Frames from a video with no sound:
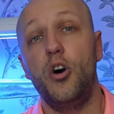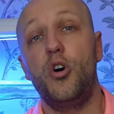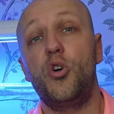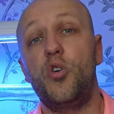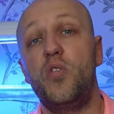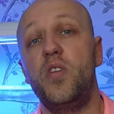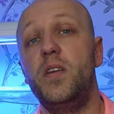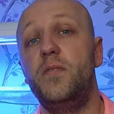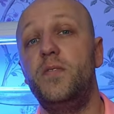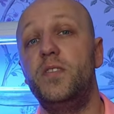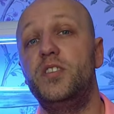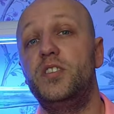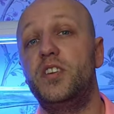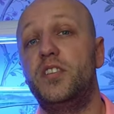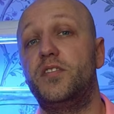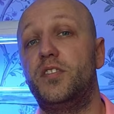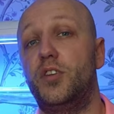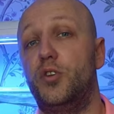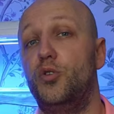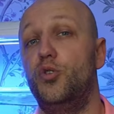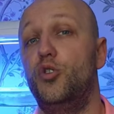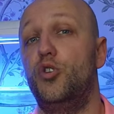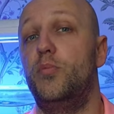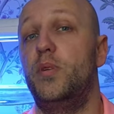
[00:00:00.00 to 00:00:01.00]
or even just a
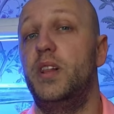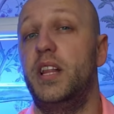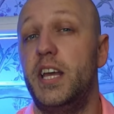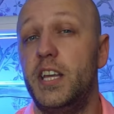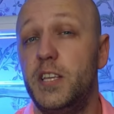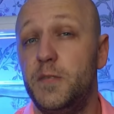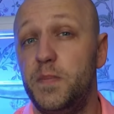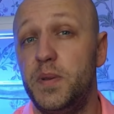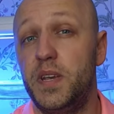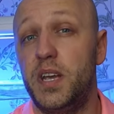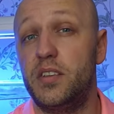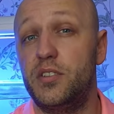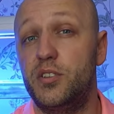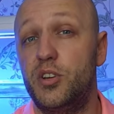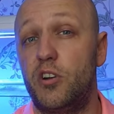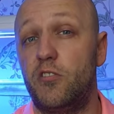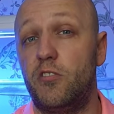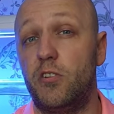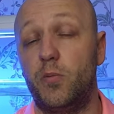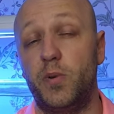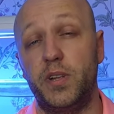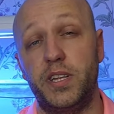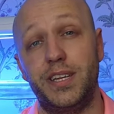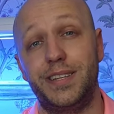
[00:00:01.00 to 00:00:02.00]
normal SPS coral when